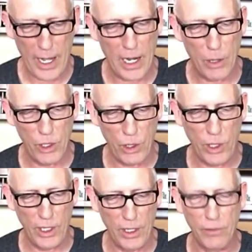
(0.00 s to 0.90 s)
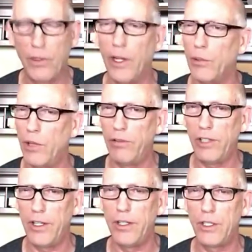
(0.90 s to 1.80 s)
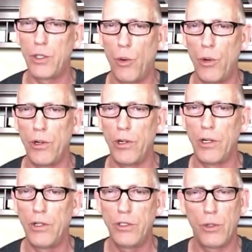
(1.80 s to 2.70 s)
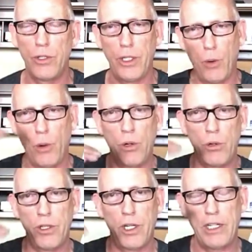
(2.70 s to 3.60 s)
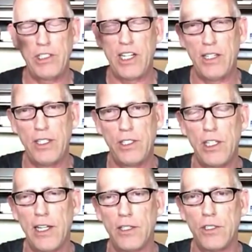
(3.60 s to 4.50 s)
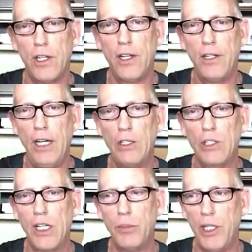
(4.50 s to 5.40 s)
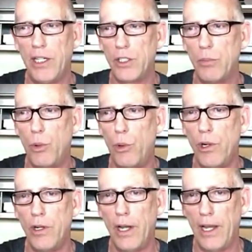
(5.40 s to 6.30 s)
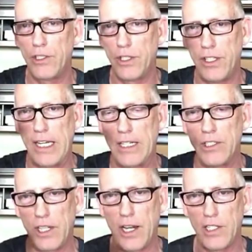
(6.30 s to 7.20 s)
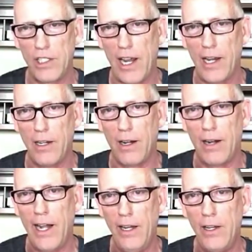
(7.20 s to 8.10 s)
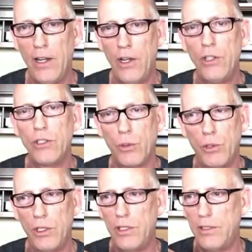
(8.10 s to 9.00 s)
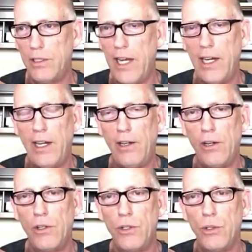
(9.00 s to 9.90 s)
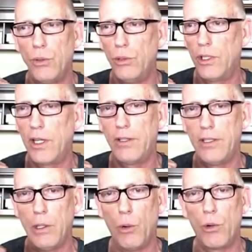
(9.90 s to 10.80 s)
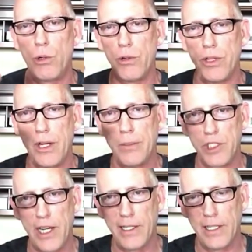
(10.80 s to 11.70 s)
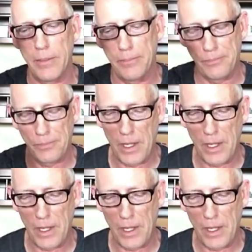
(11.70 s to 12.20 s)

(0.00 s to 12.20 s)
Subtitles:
And I would do it in roughly this order. So the order that I say these things is going to be as important as the things that I say, all right? So take care to look at the order that I'm saying them.